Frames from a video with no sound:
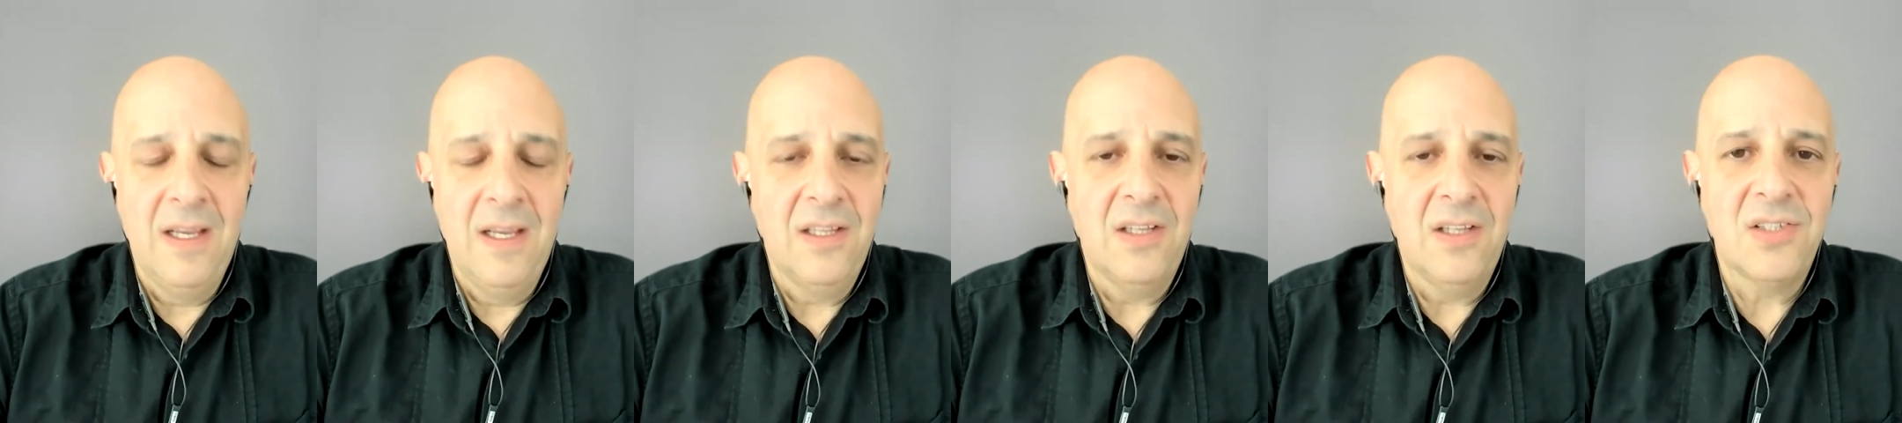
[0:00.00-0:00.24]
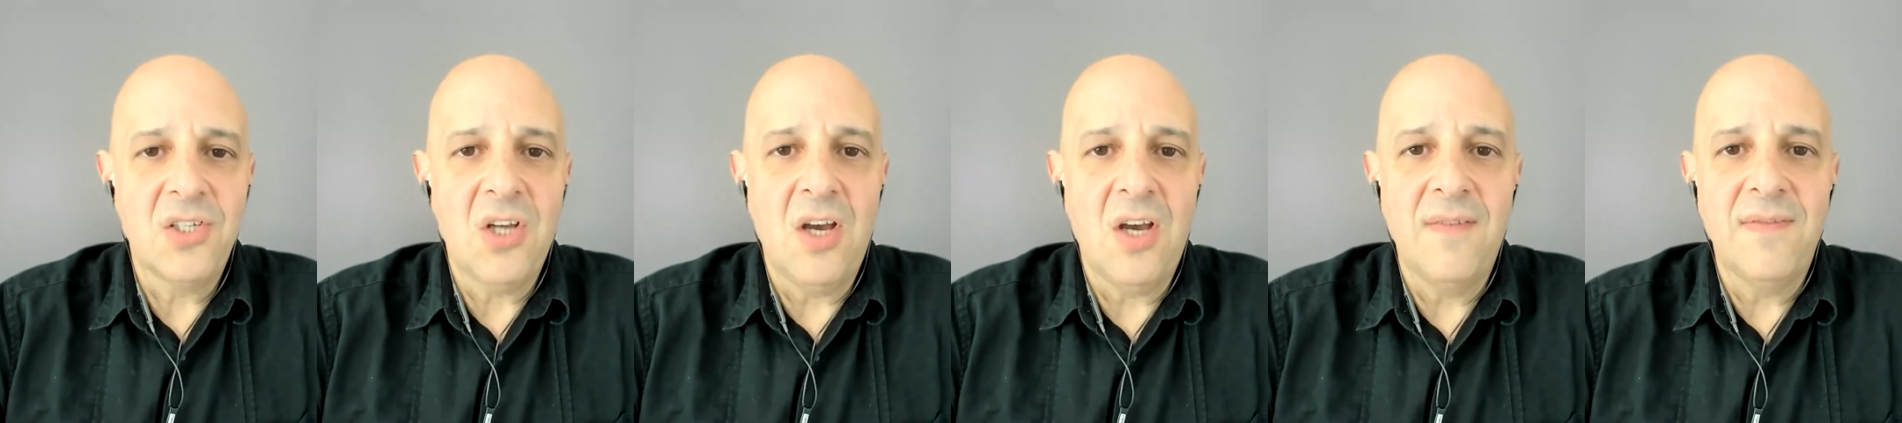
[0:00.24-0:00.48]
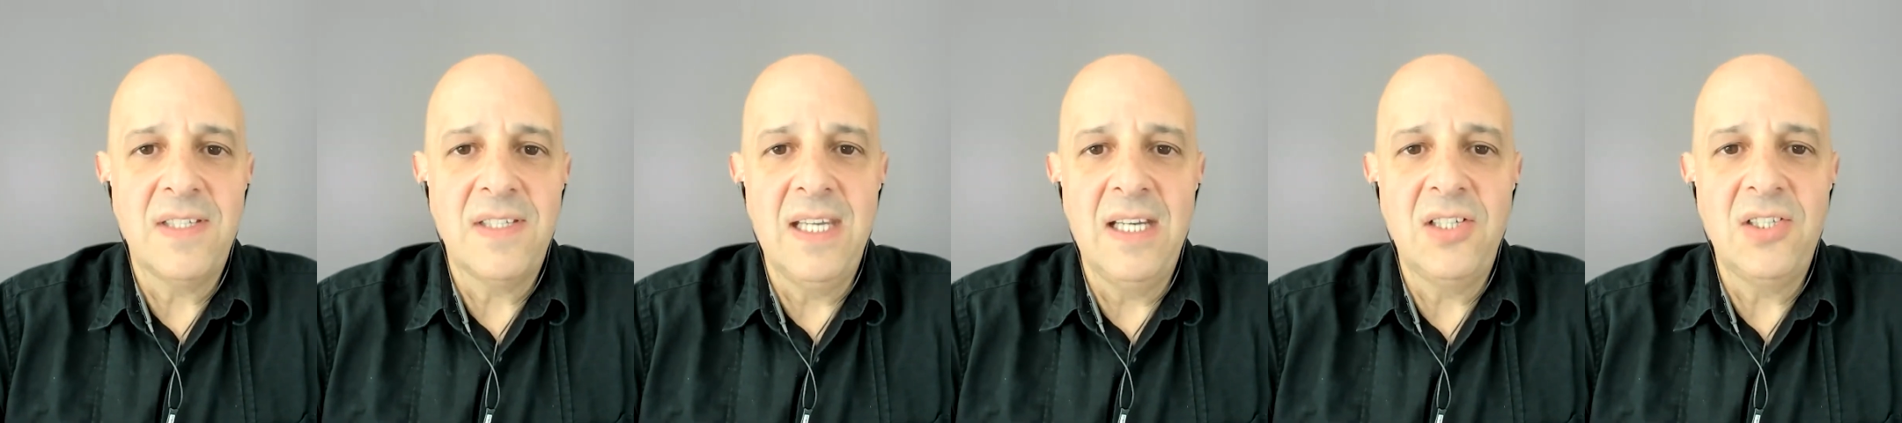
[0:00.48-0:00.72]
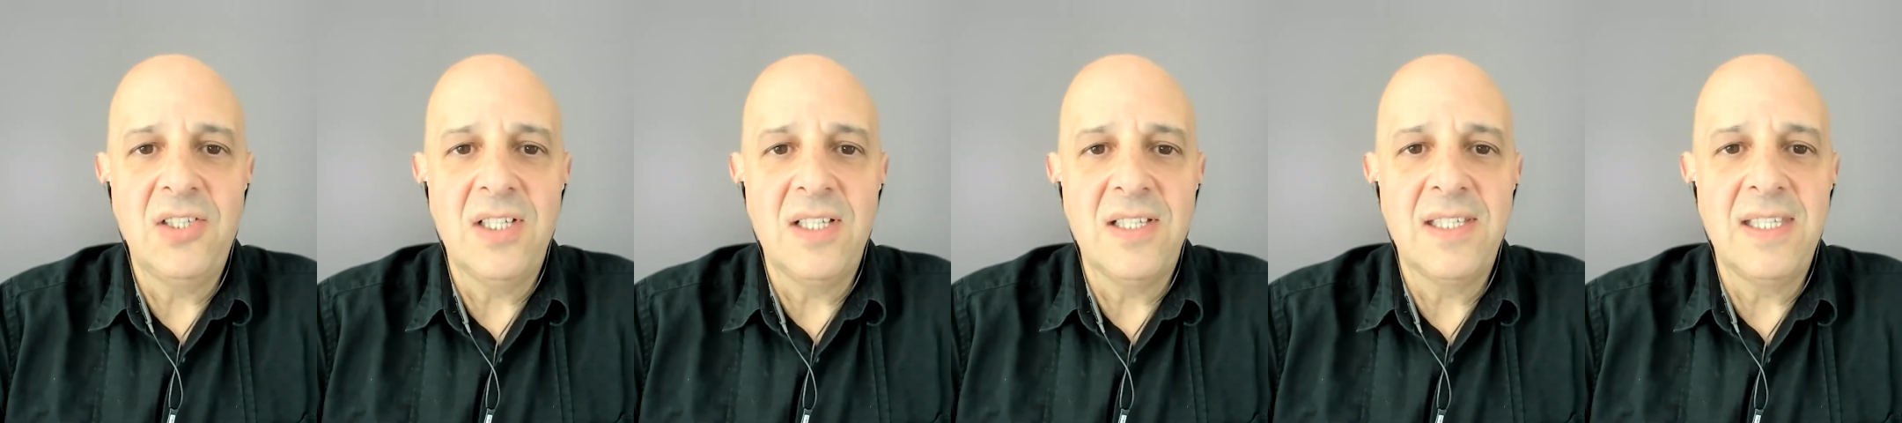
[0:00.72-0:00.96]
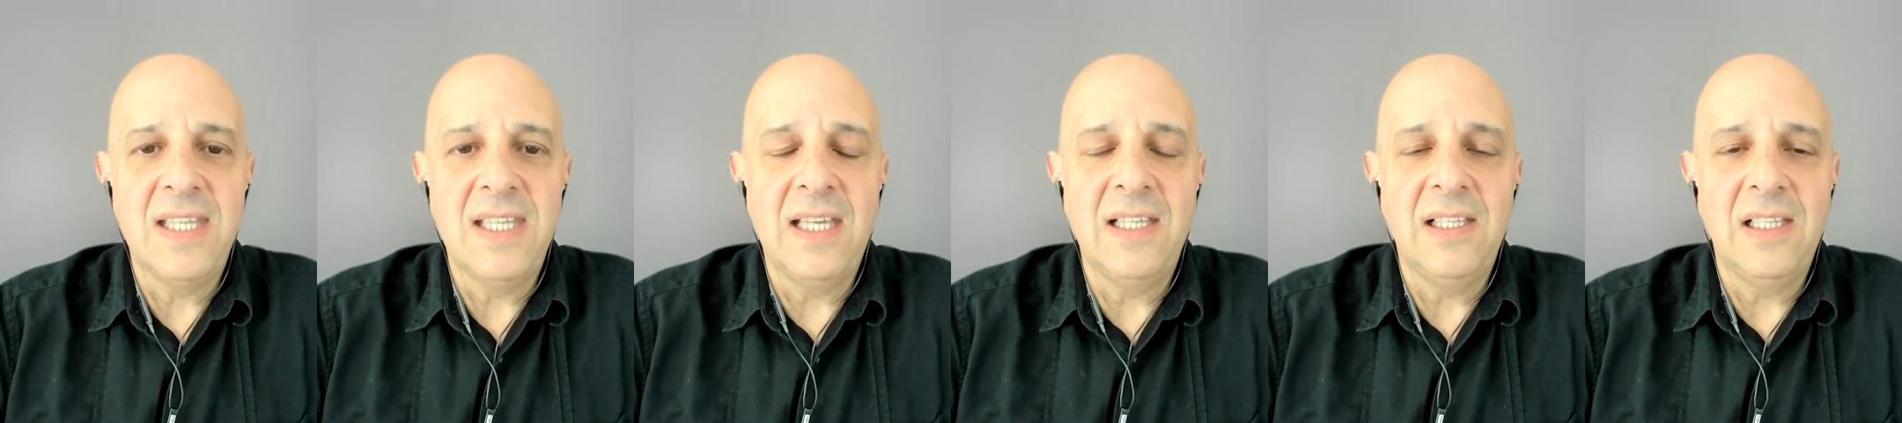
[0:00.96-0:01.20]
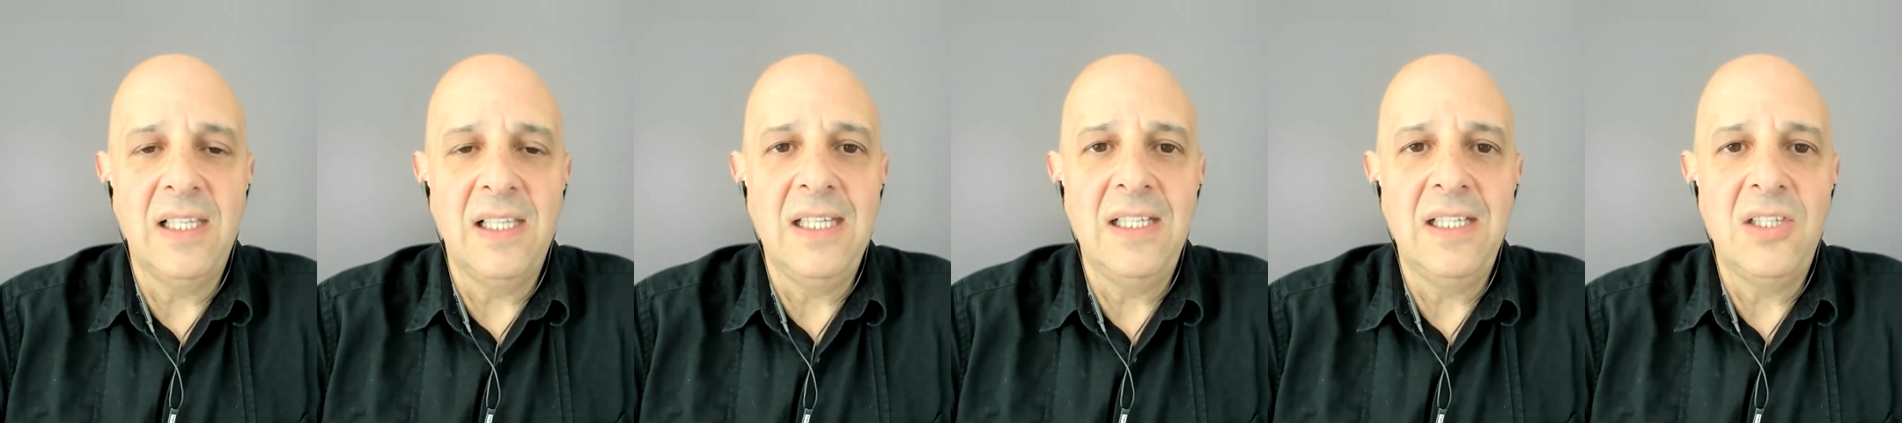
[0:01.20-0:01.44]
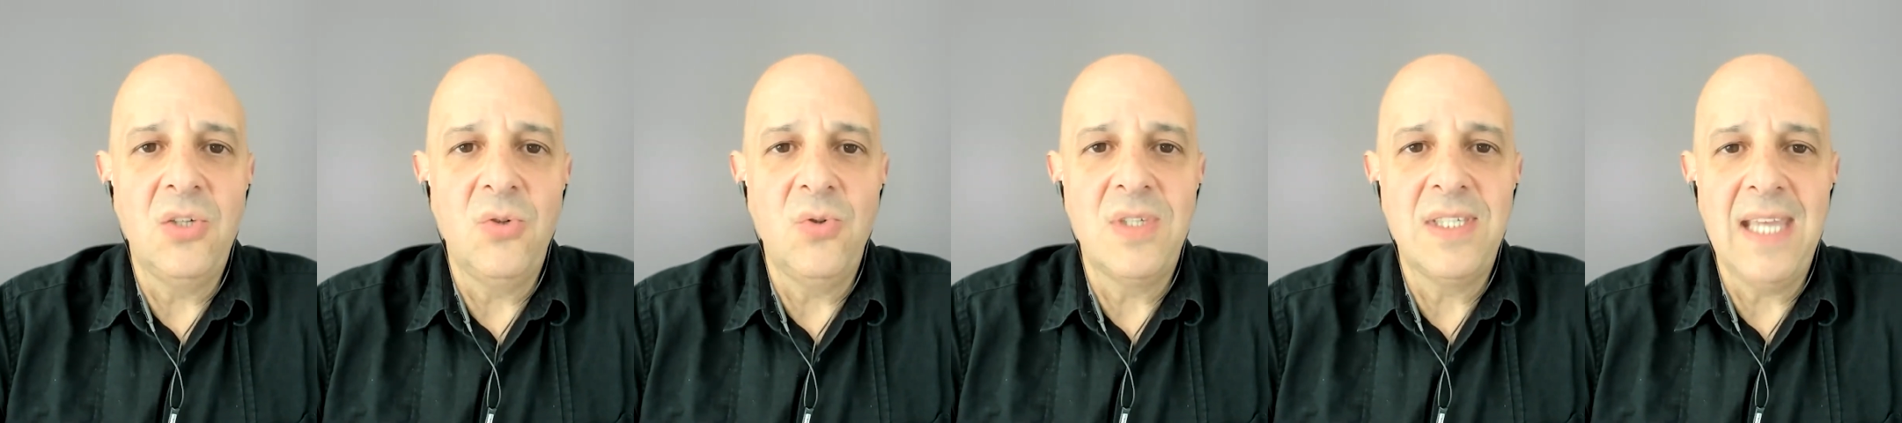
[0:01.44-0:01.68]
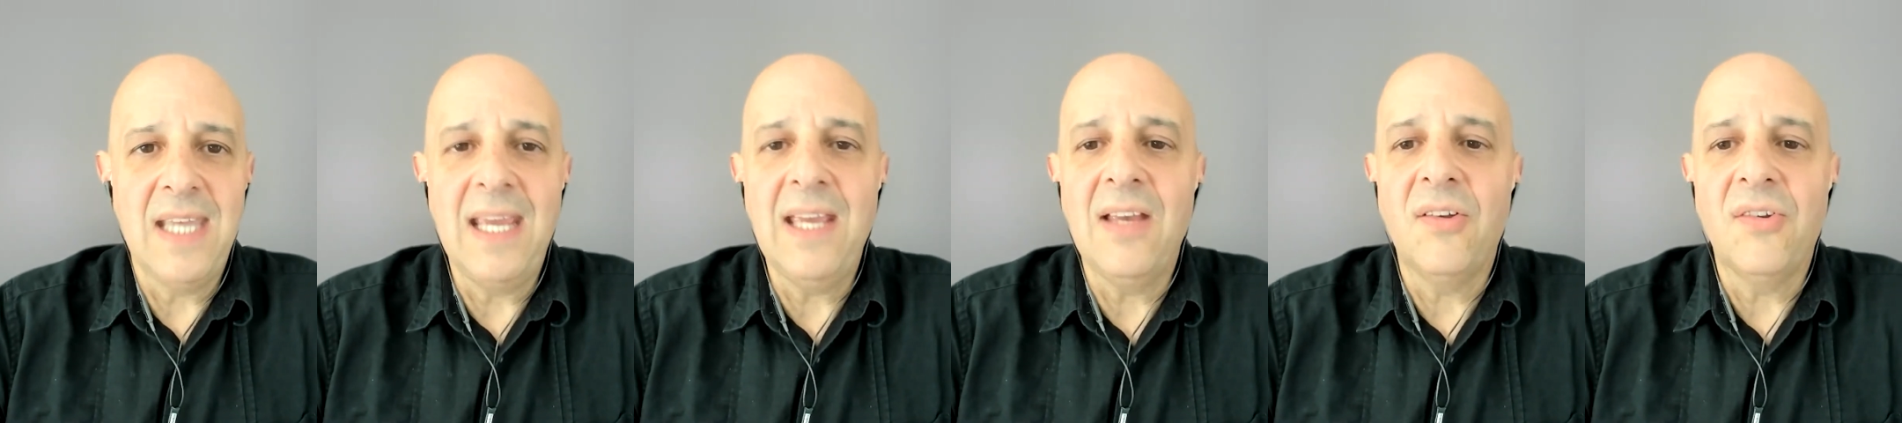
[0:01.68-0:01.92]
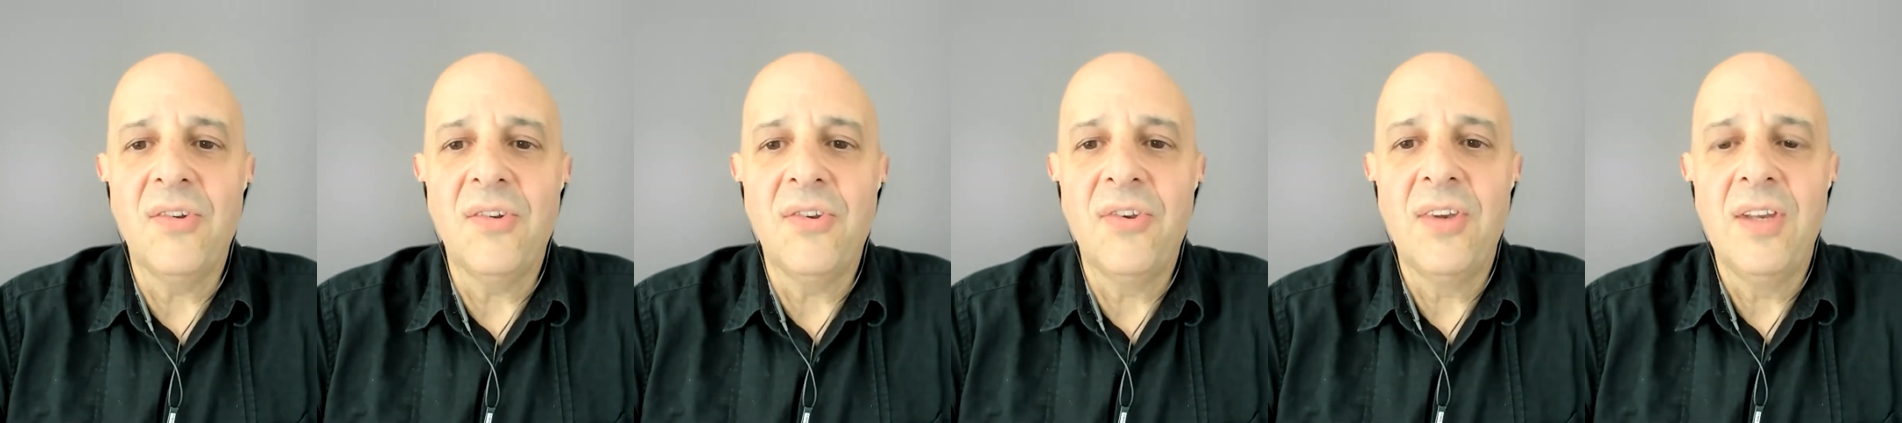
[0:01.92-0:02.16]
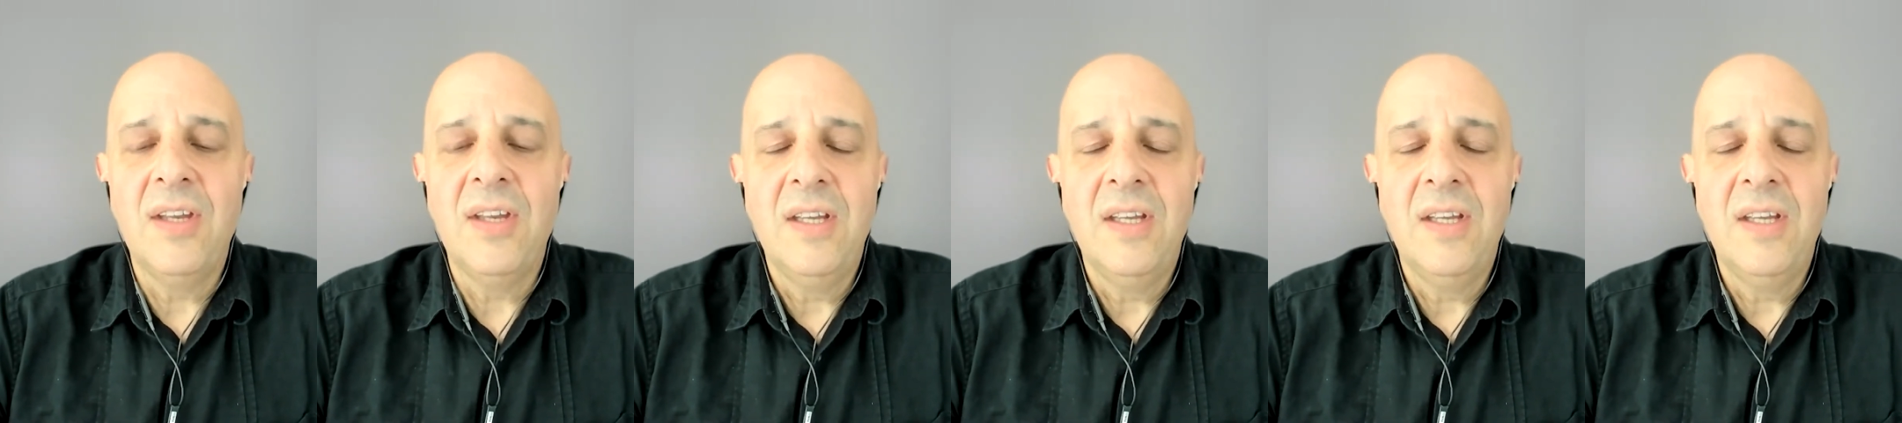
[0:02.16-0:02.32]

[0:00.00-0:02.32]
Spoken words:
those conversations then lead to sales.